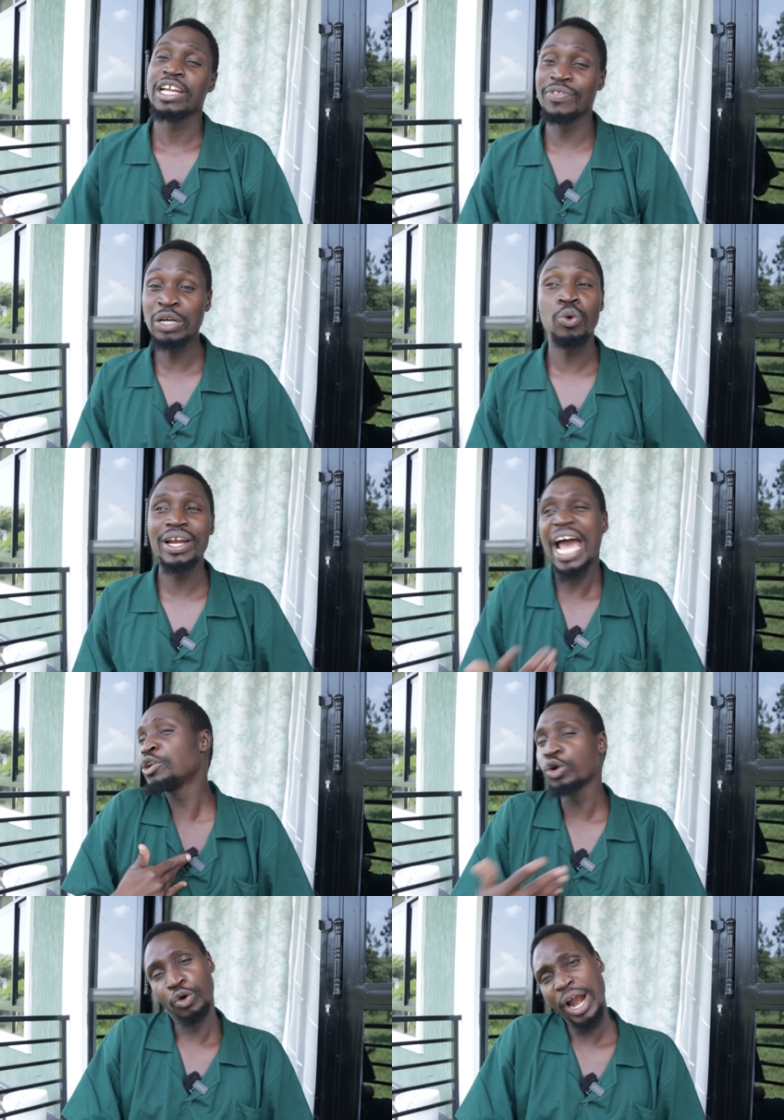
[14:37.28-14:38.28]
Now, that one I
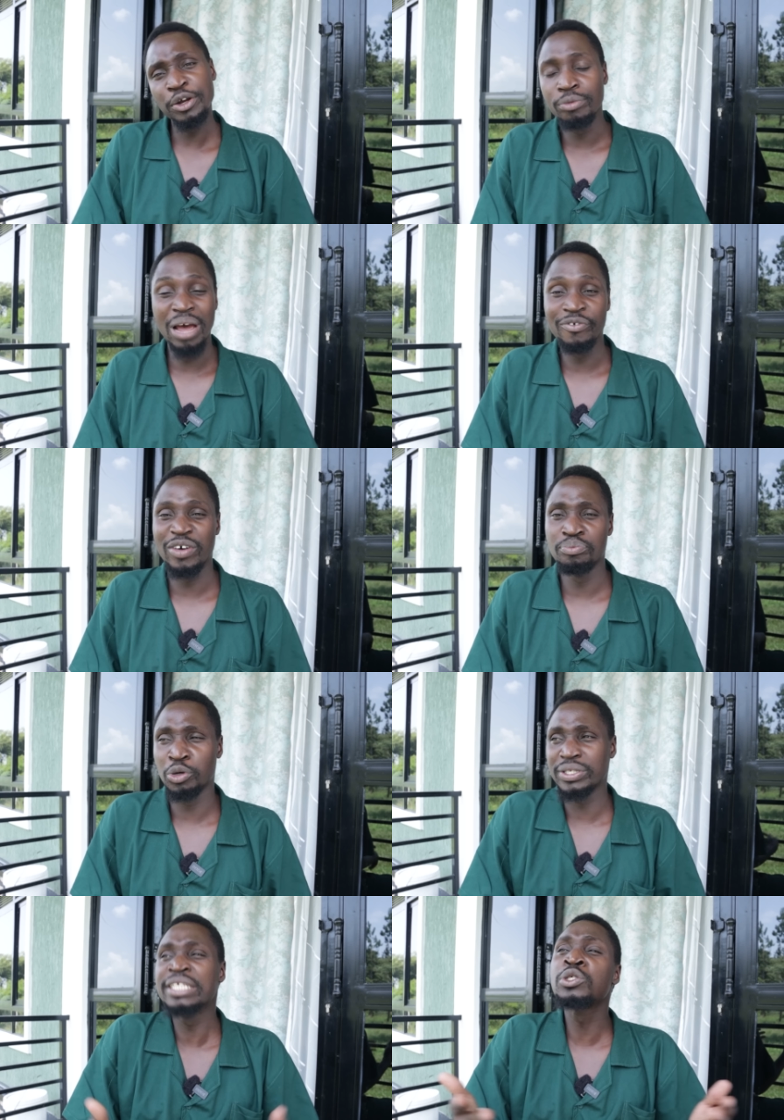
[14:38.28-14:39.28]
don't grind on my farm.
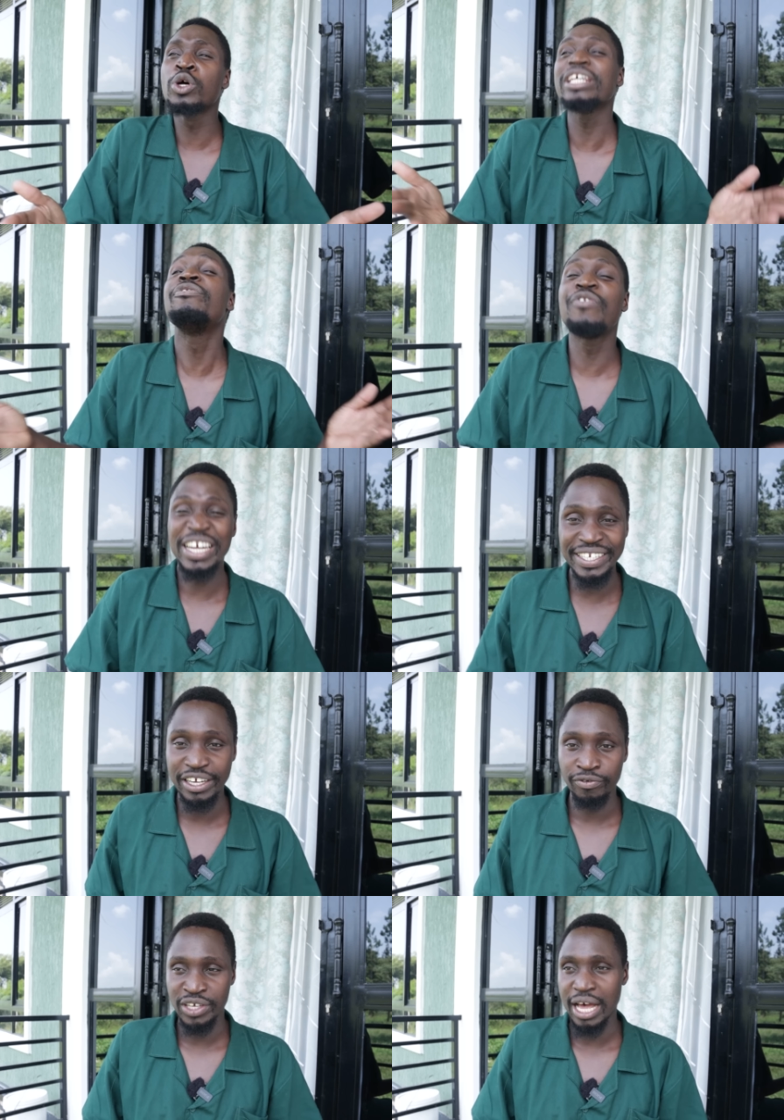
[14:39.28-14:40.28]
because it's not effective.